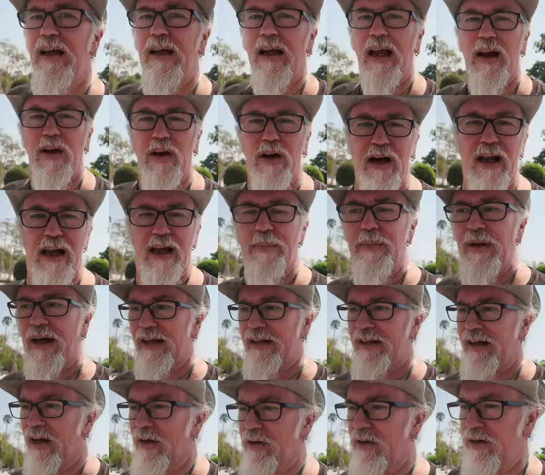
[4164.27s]
yeah, I'm gonna head back
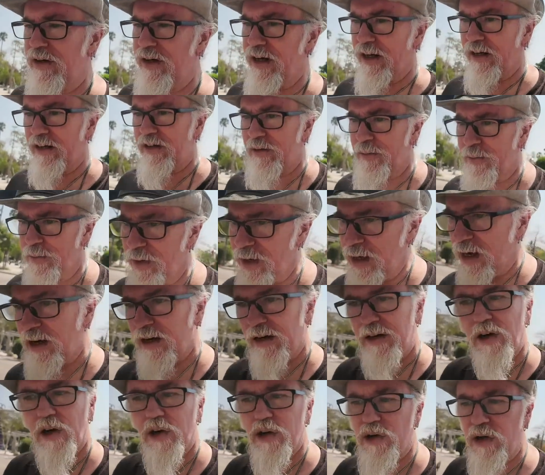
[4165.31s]
down to get some uh,
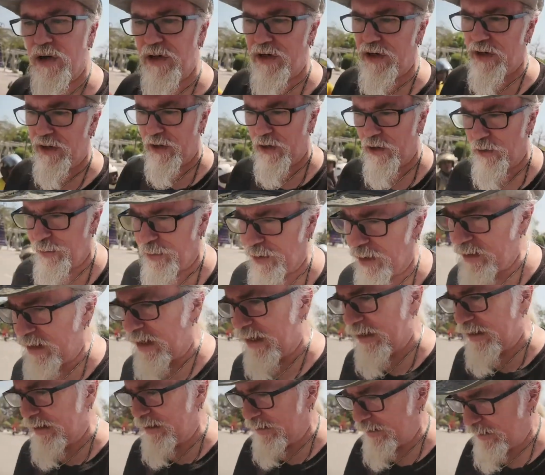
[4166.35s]
groceries to the old
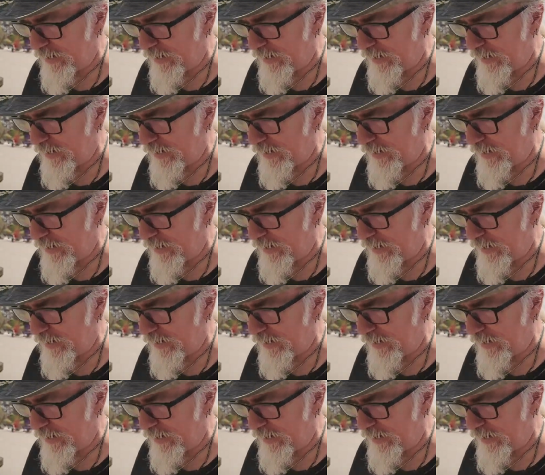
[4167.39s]
market.